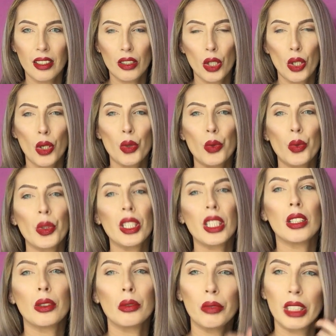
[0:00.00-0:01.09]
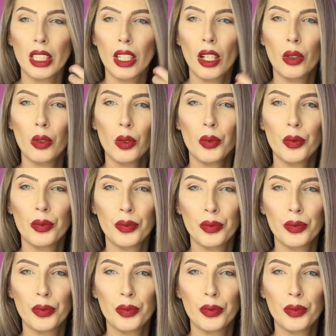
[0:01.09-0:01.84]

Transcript: so here we go.